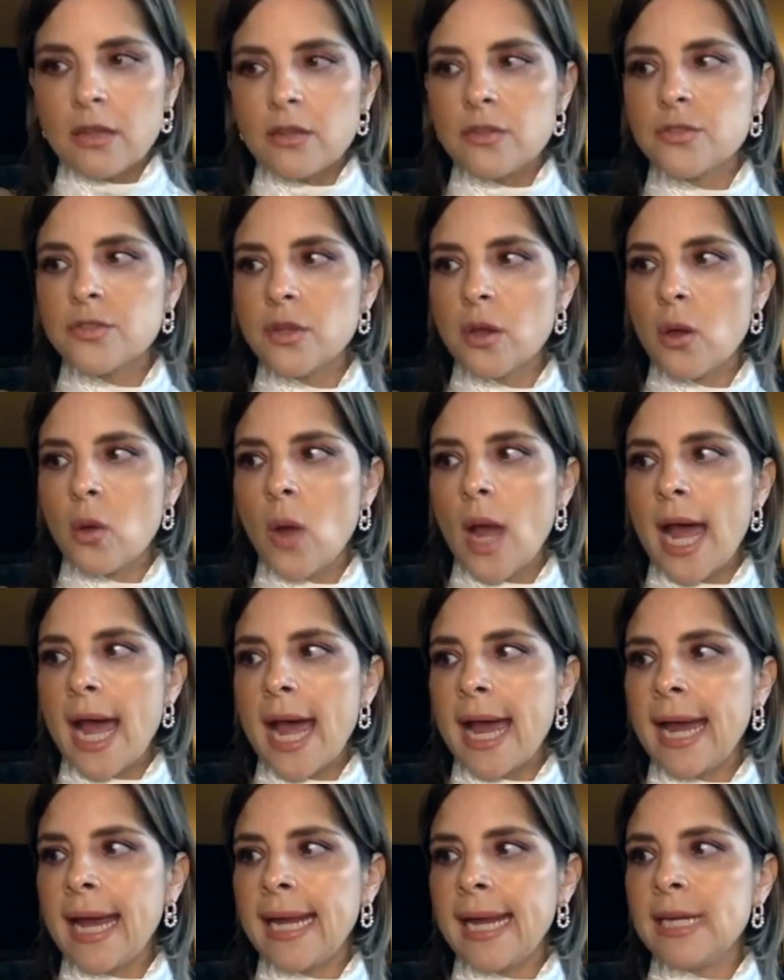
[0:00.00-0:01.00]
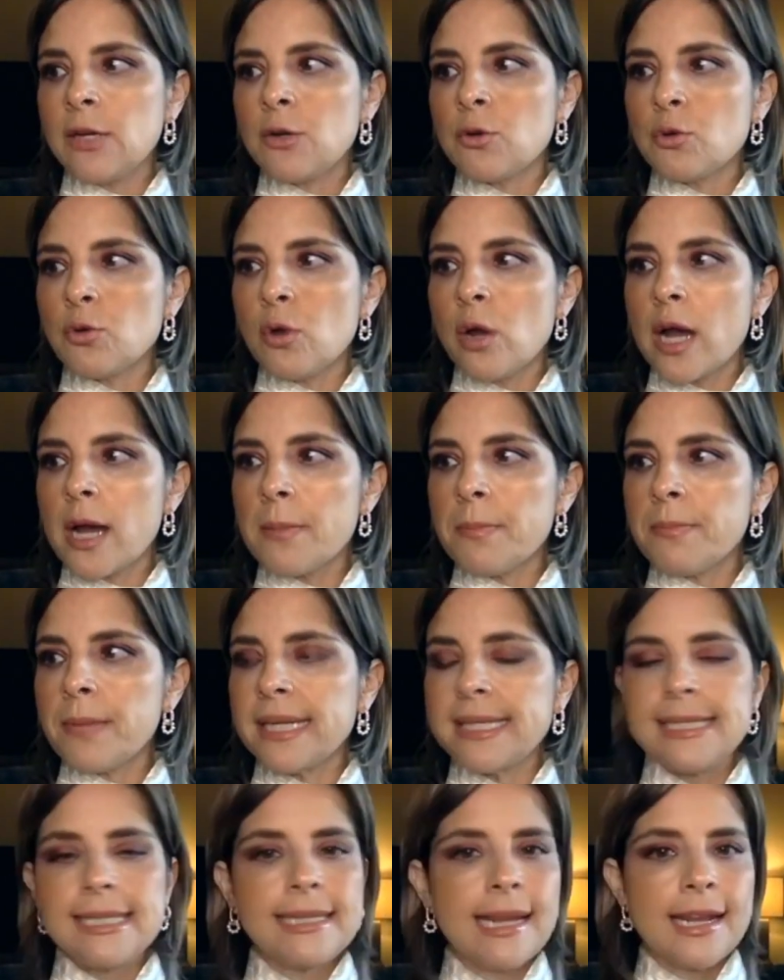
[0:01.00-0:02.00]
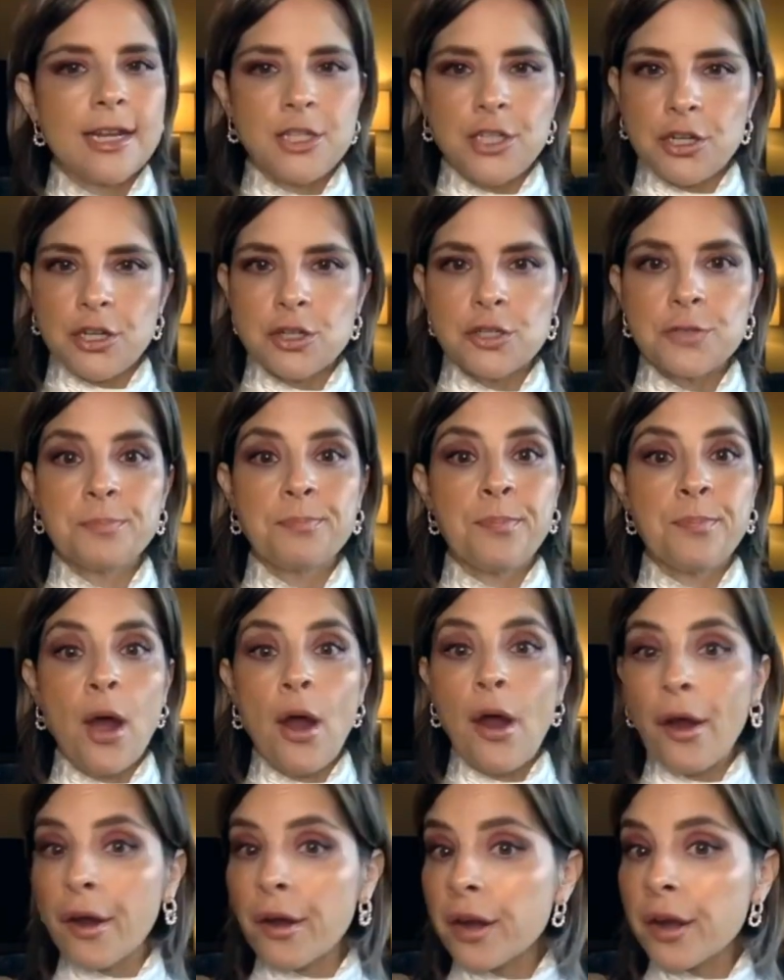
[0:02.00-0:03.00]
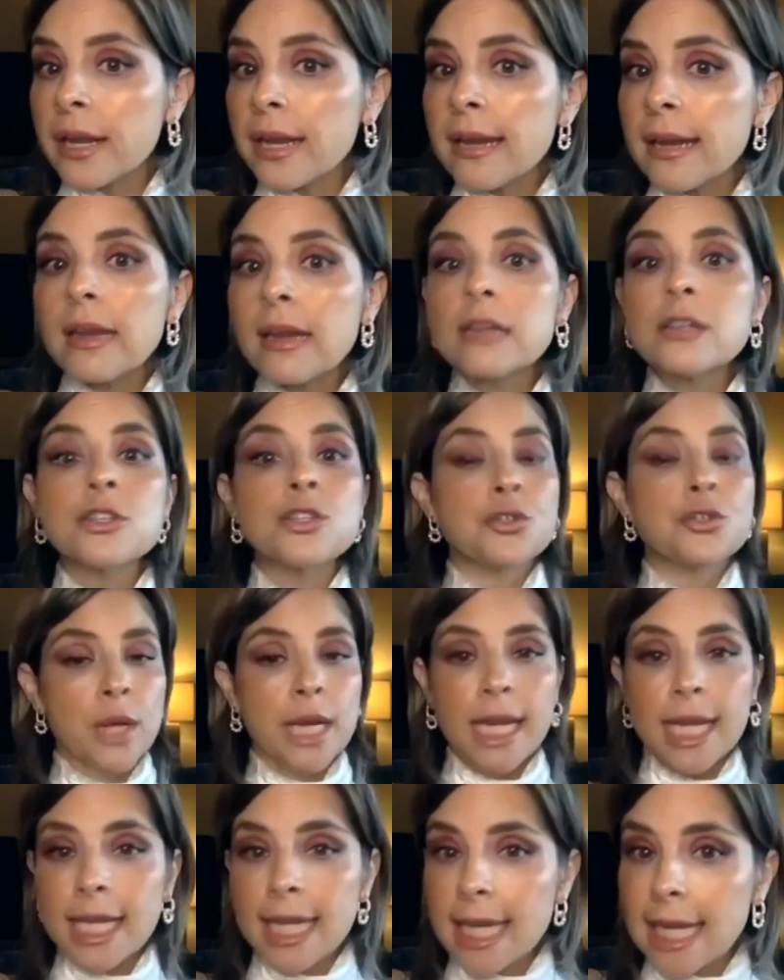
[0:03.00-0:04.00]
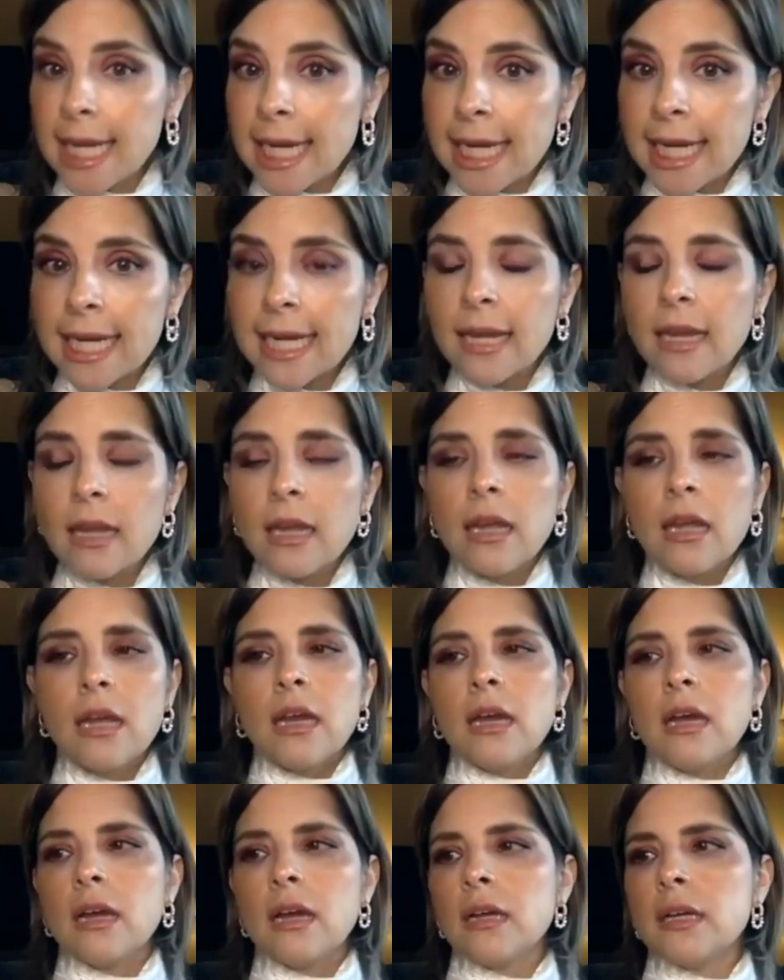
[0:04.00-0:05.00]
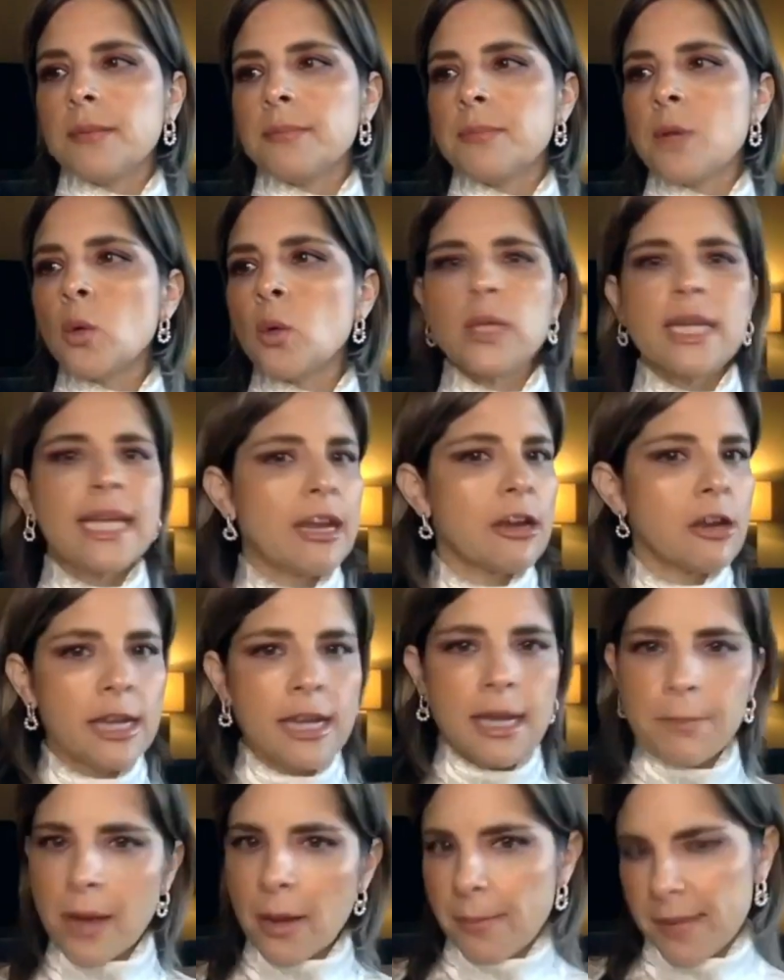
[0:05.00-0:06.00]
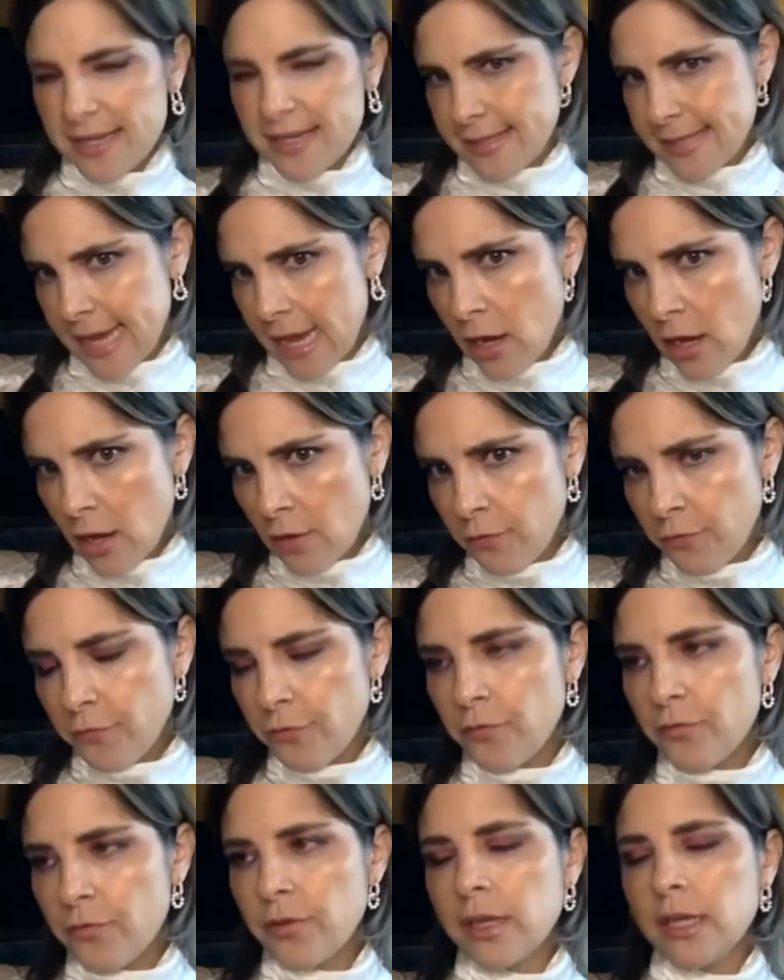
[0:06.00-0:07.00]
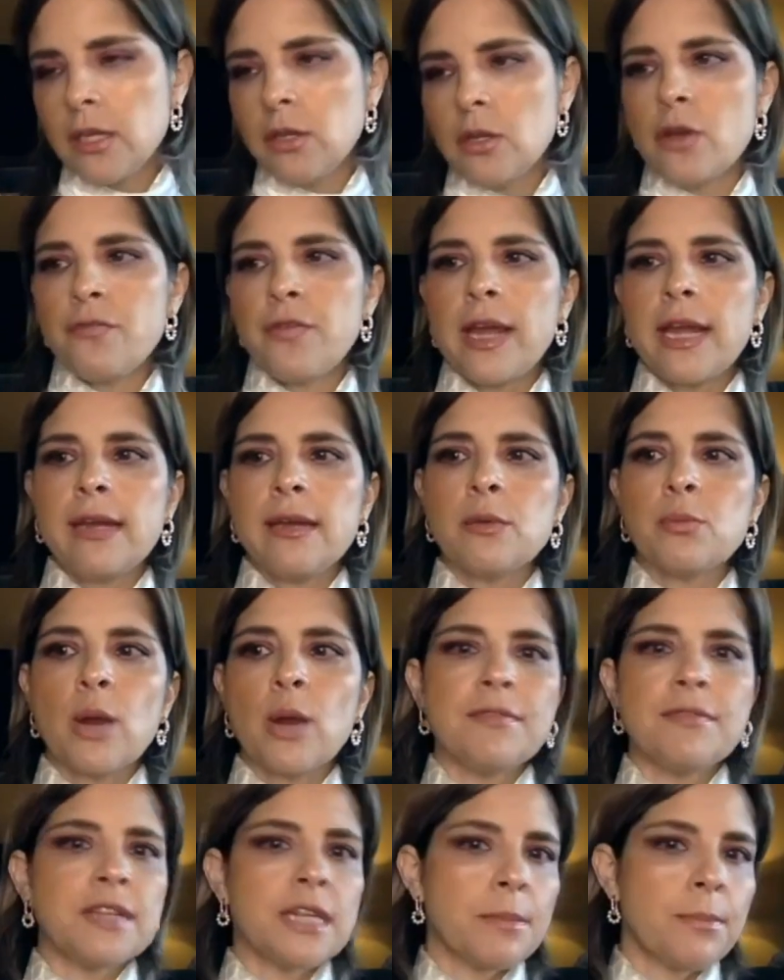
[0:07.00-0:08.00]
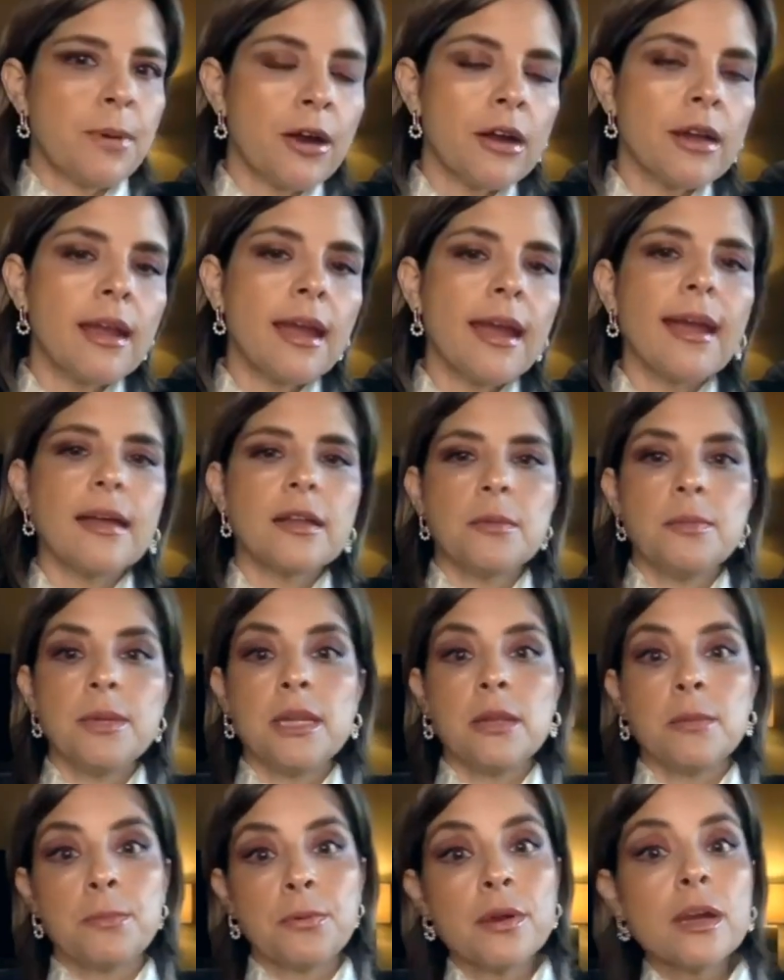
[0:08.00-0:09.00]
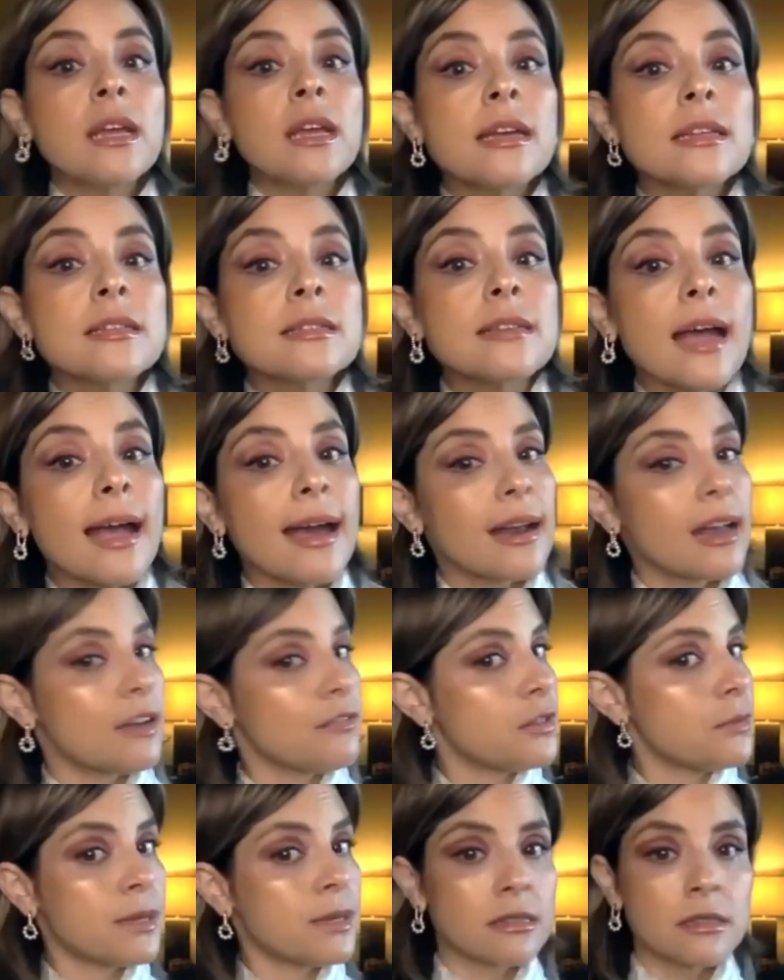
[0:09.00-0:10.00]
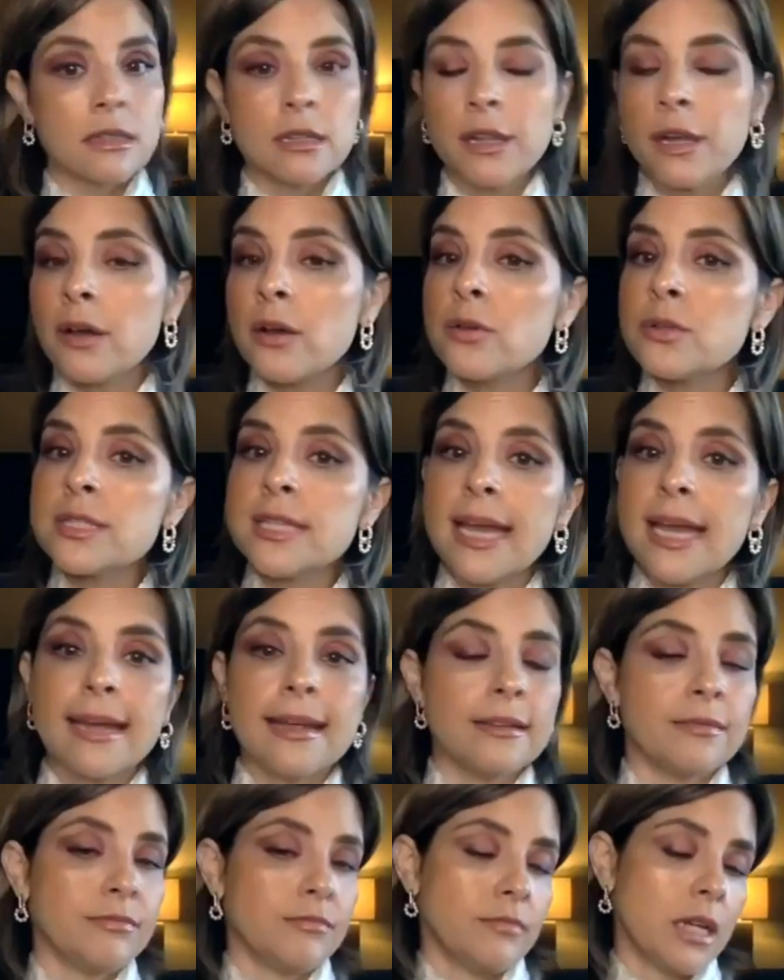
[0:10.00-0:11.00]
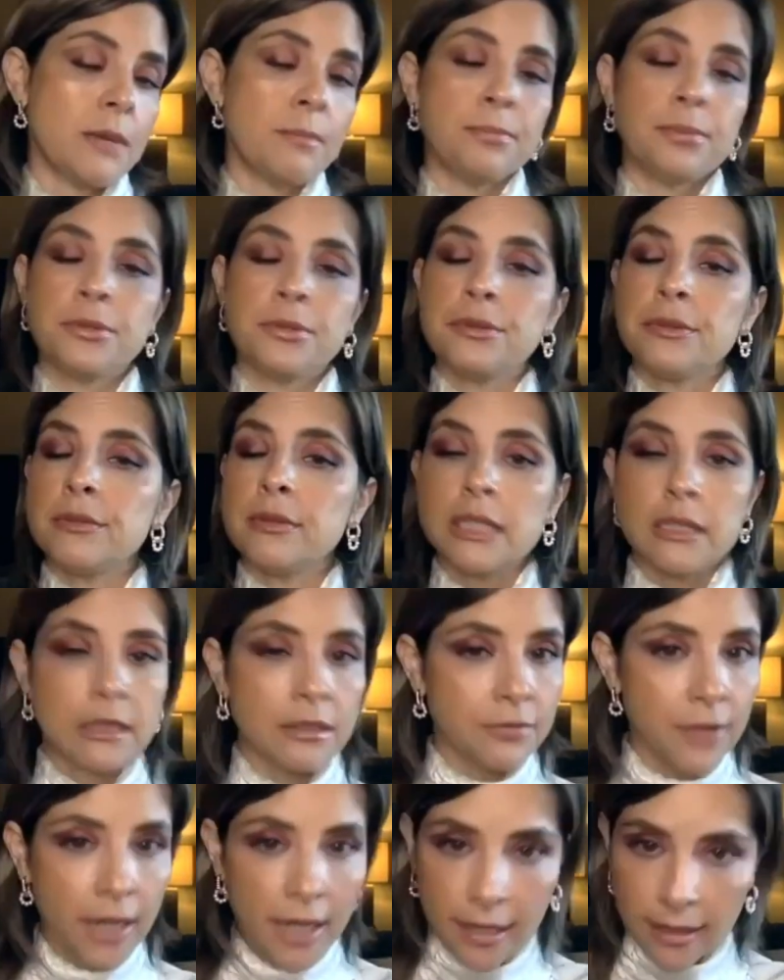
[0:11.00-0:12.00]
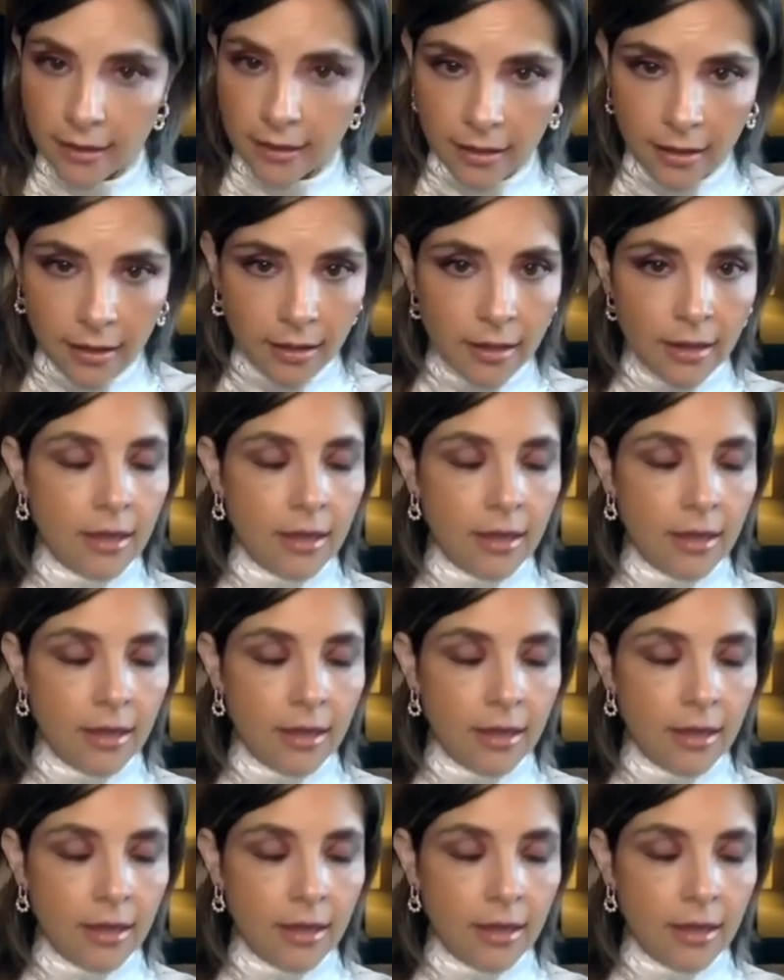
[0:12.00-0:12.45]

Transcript: So I grew up my teenage years partying, drinking, only caring about myself. You know, if I arrived at a party, I had to be the prettiest. I had to have the best clothes and completely vain.